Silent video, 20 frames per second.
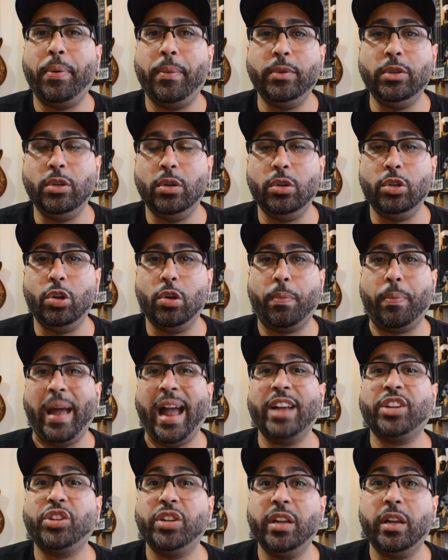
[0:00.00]
you're
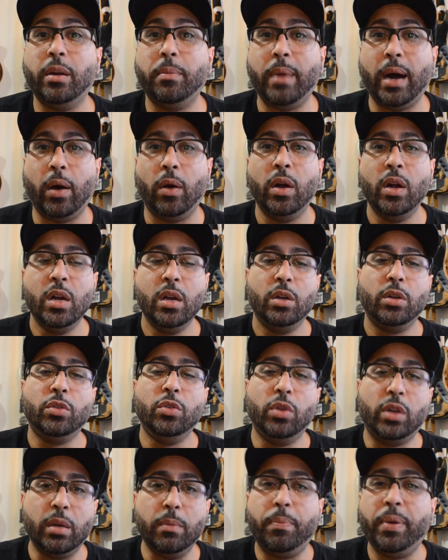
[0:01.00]
passionate about,
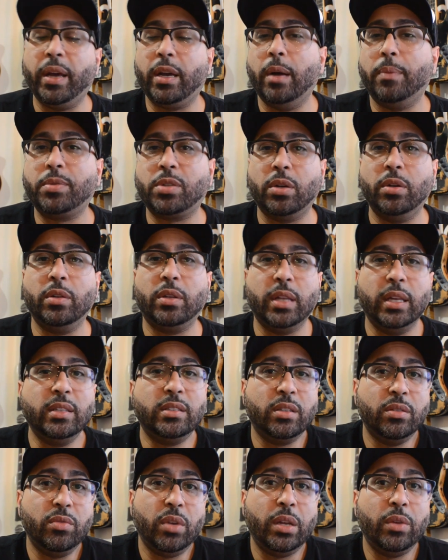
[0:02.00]
you can pick up certain
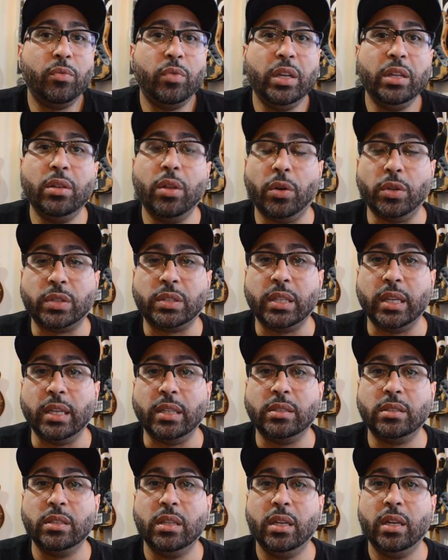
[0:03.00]
things and read those
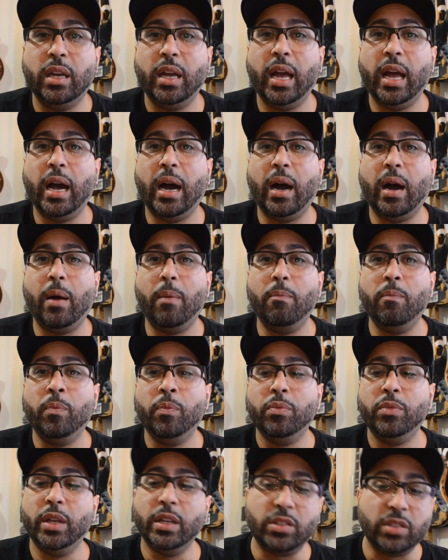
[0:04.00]
things.
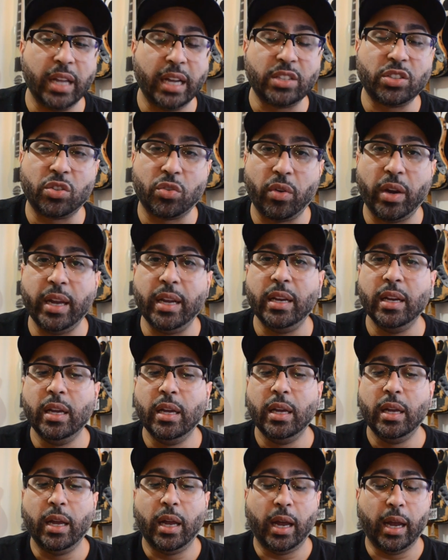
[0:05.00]
That's great.
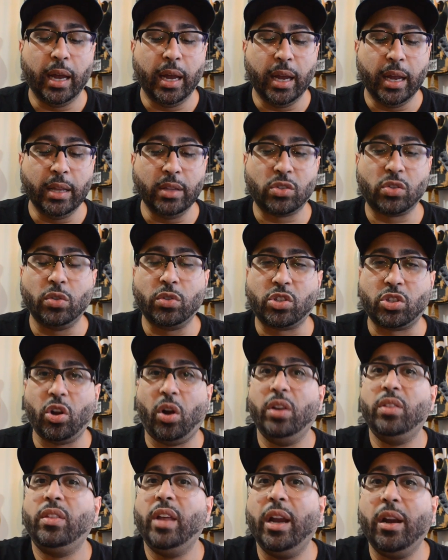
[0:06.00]
So
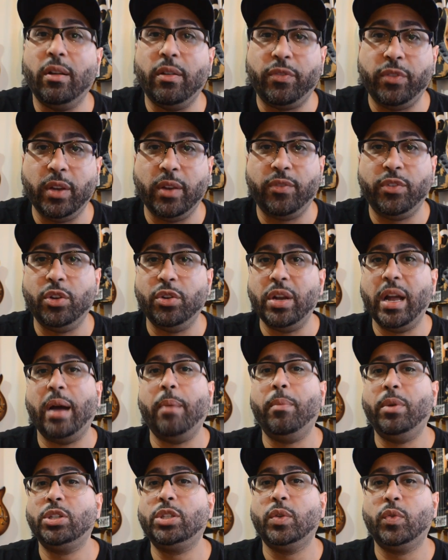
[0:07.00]
start there if you're not
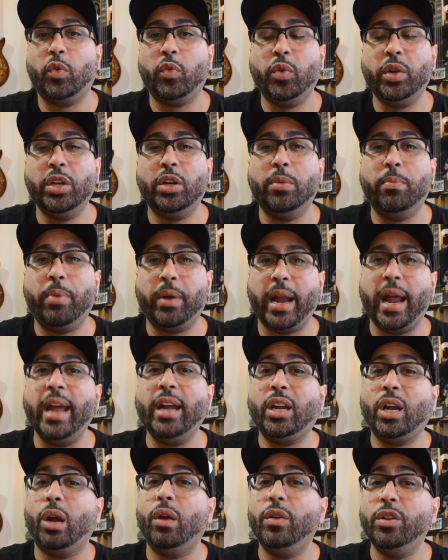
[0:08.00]
much of a reader, but I
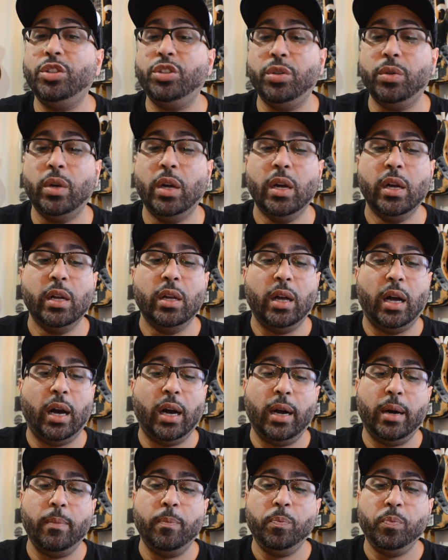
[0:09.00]
encourage you
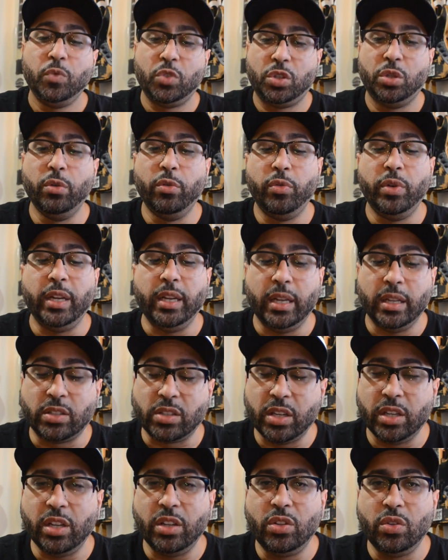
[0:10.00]
to read. It's
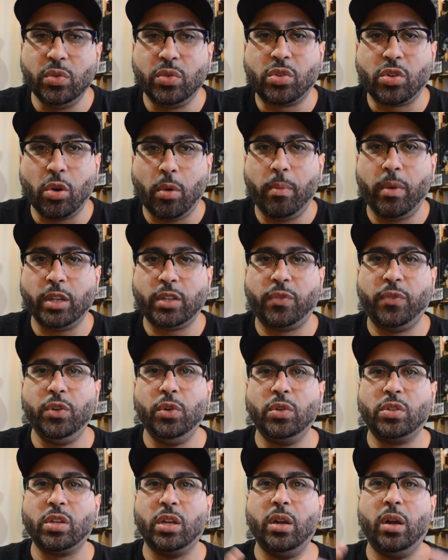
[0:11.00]
gonna do so much for
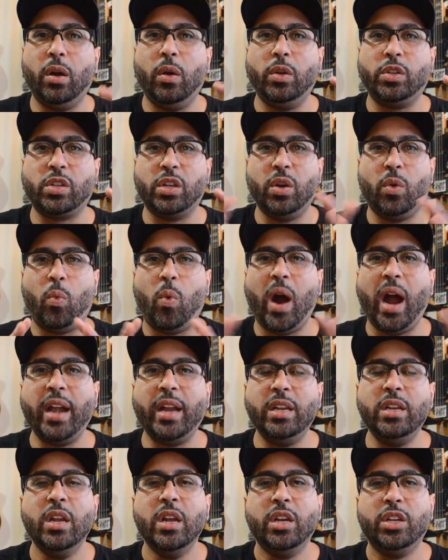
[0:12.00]
you. It's gonna
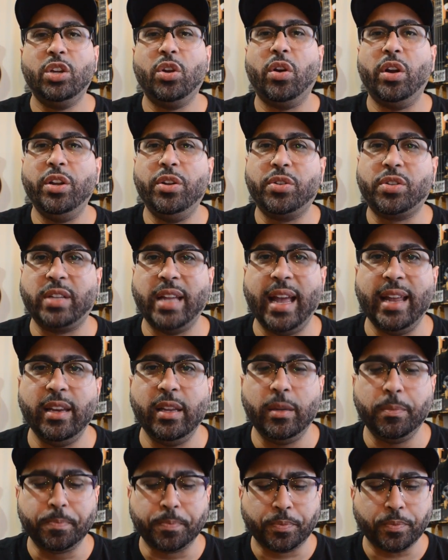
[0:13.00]
widen your
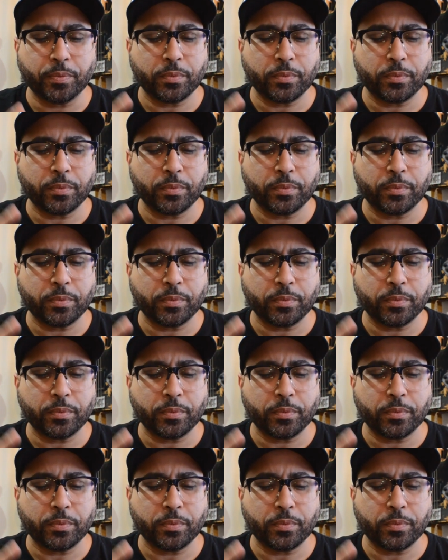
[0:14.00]
understanding